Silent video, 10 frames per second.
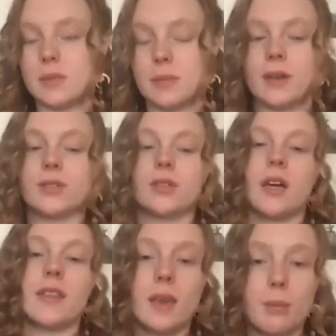spiritual
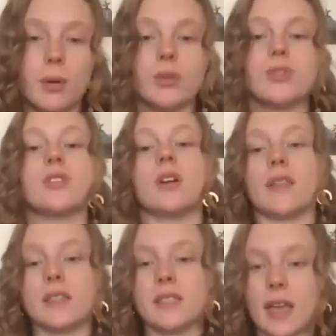and the emotional
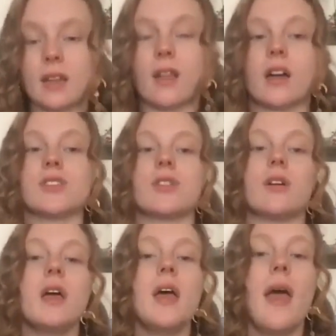and the psychological